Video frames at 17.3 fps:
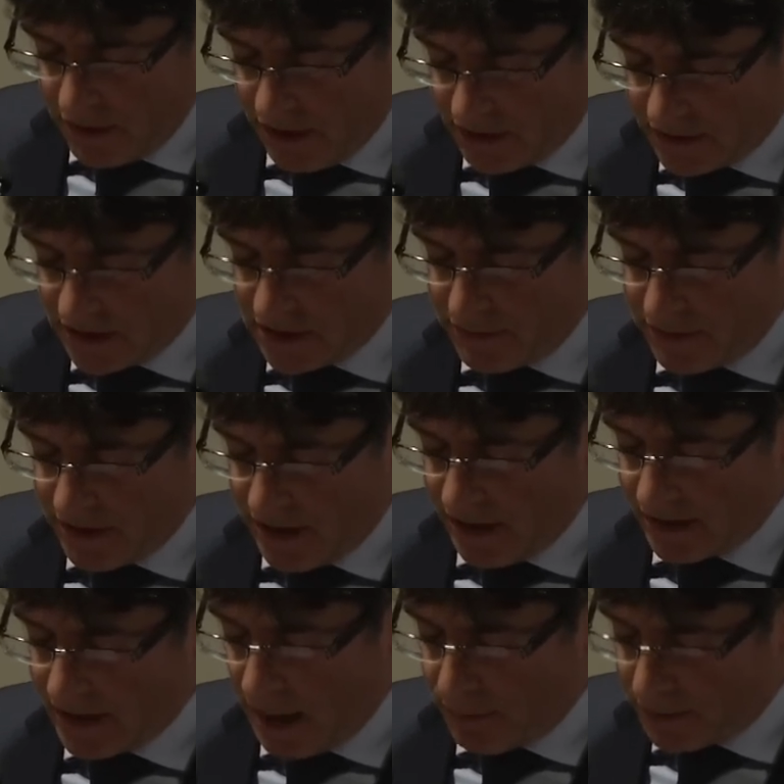it has been
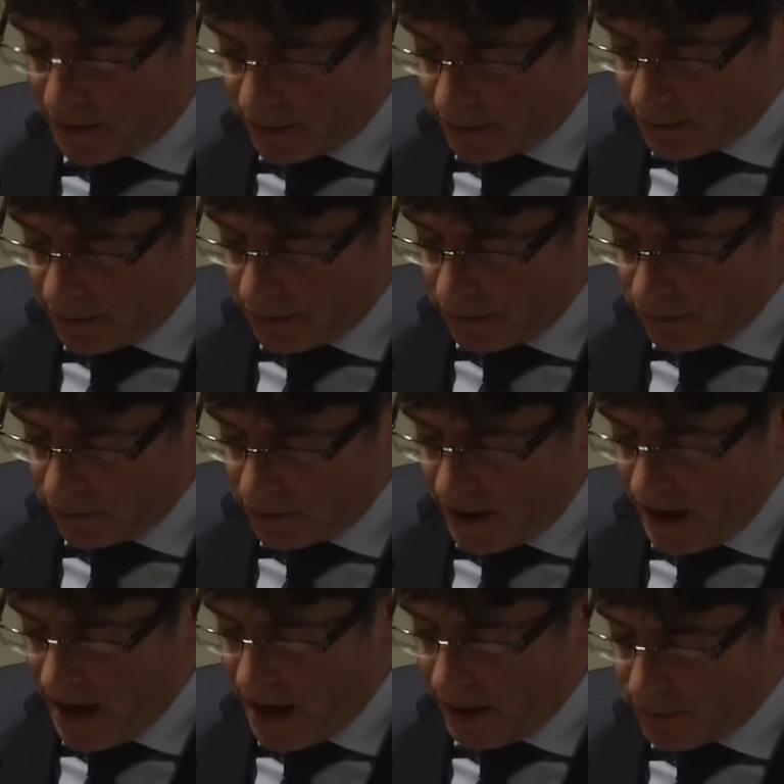adapted to
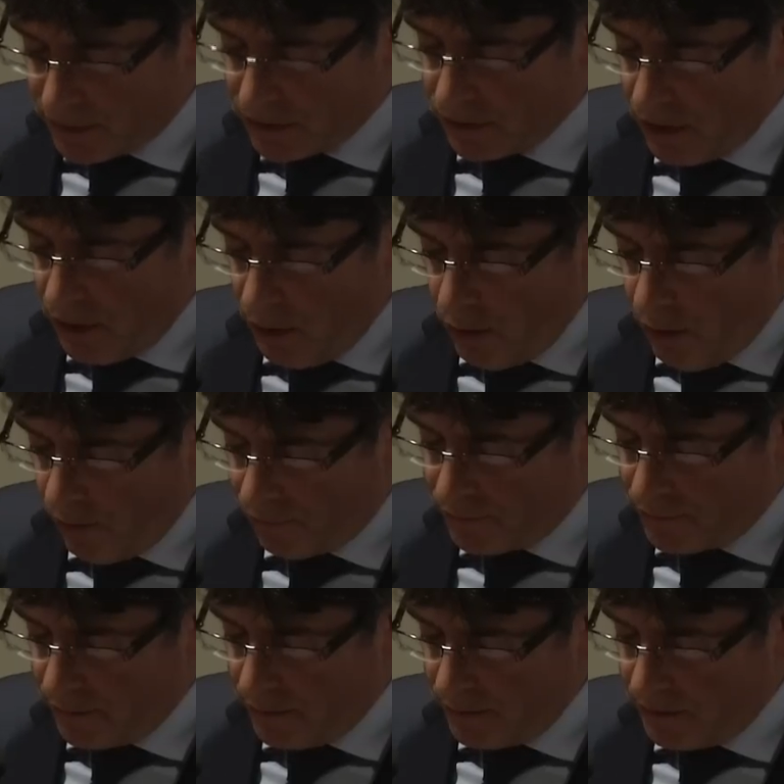the aims
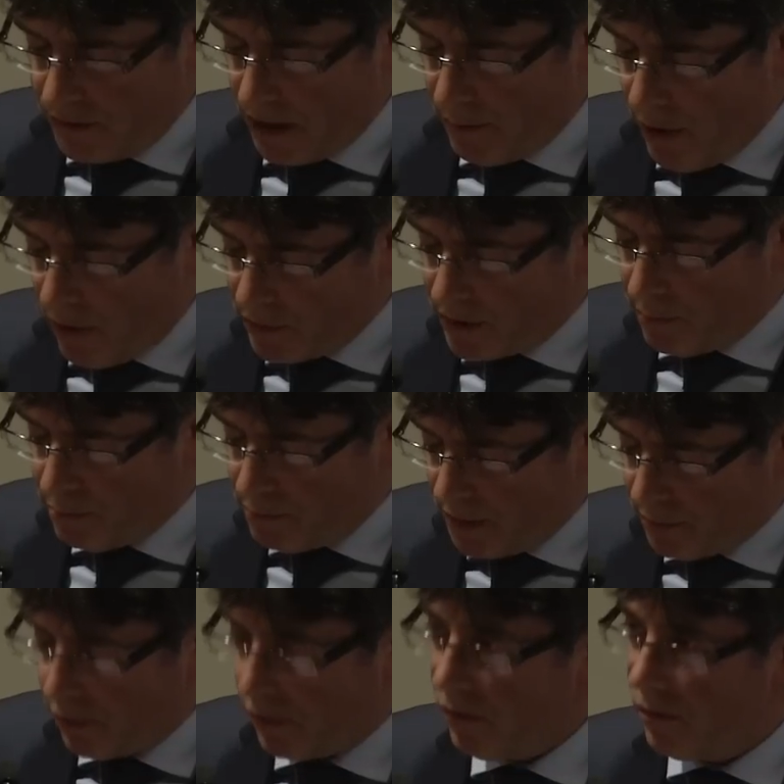of the American
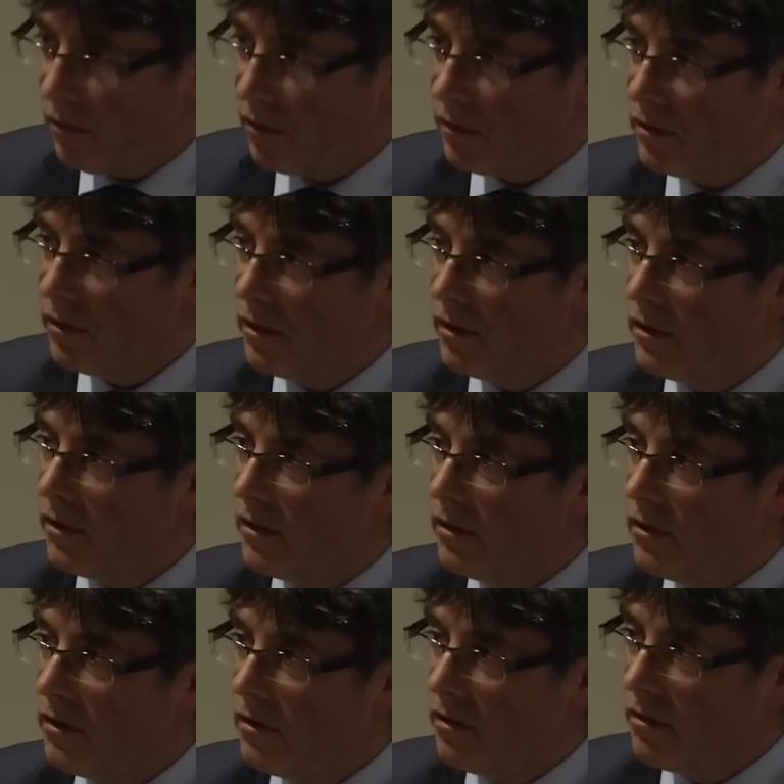people.
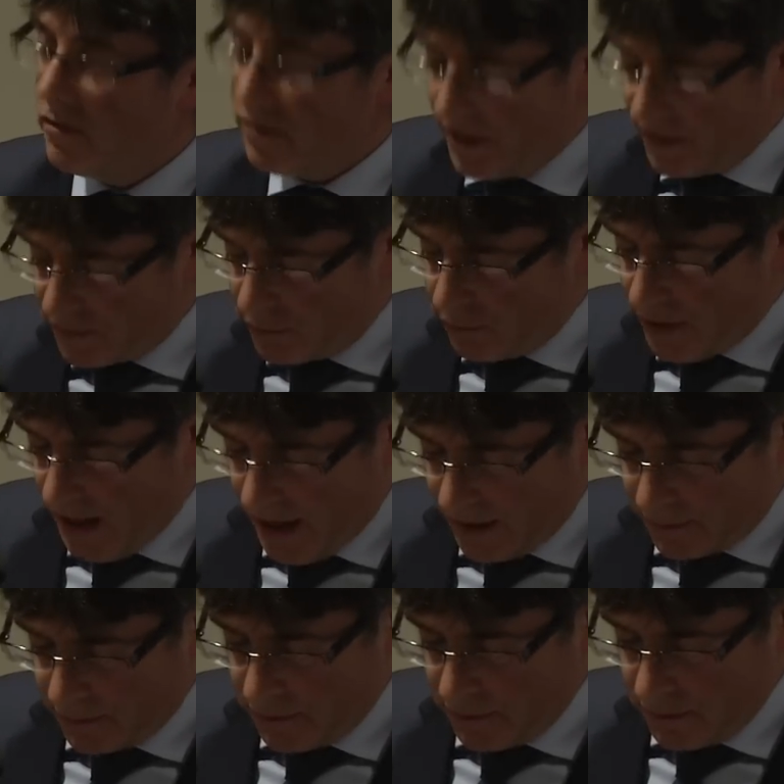Thanks to
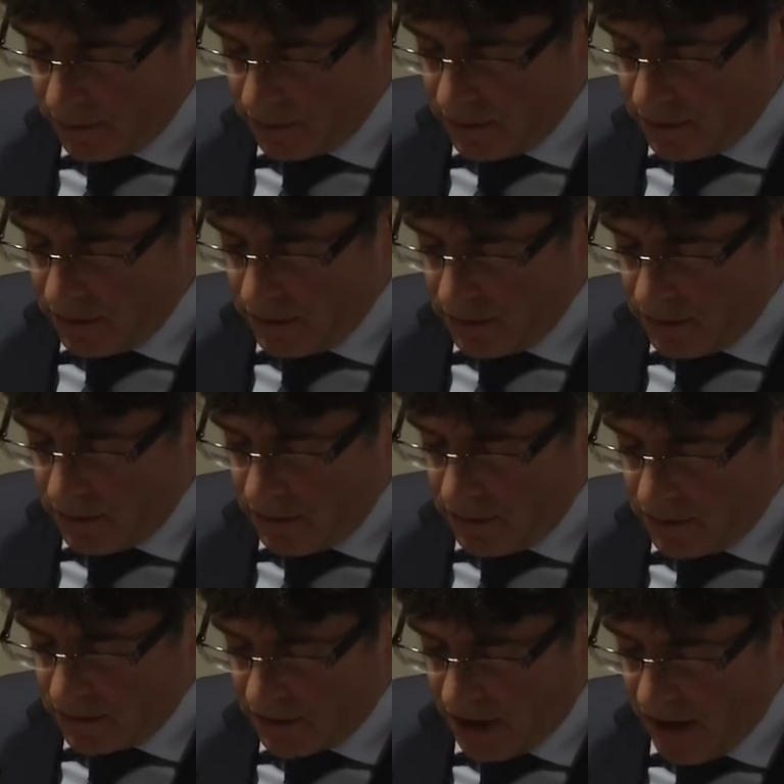that,
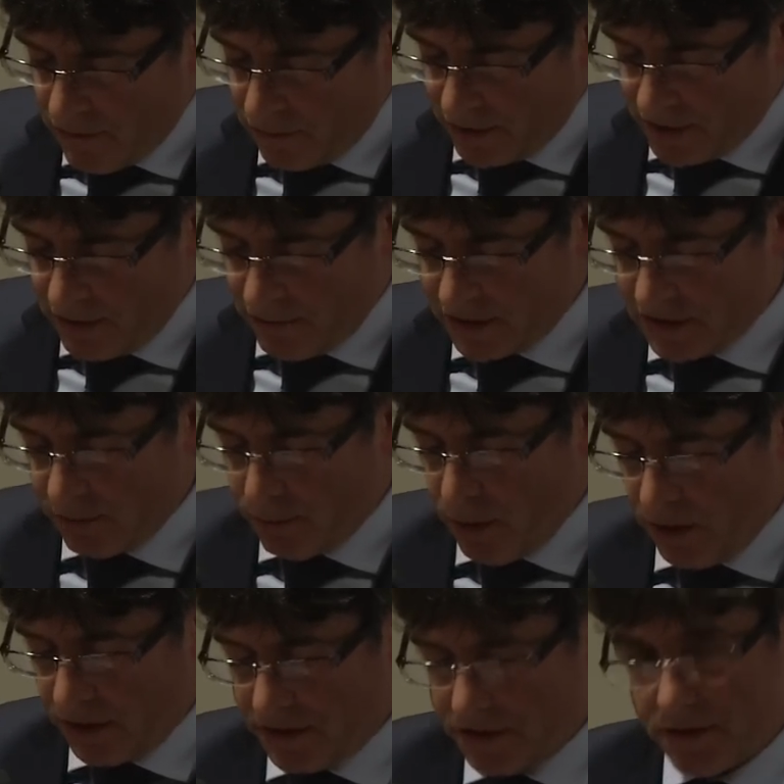slavery was
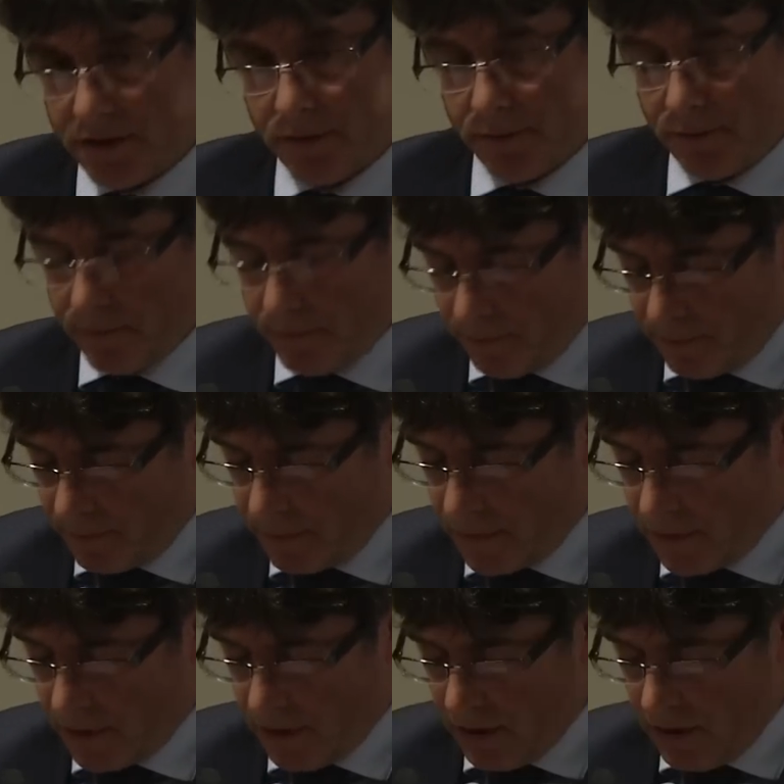abolished.
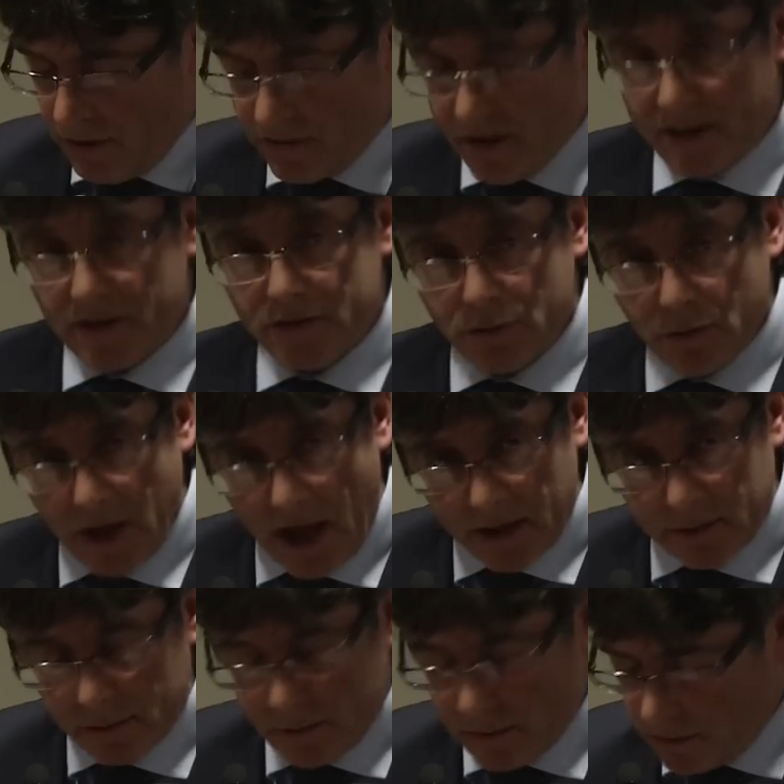Thanks to
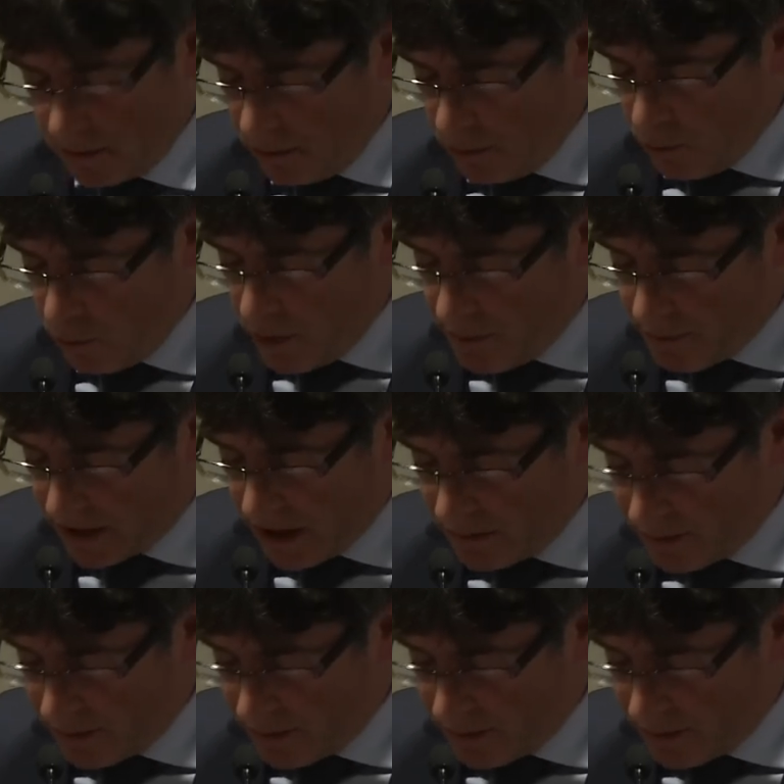that, women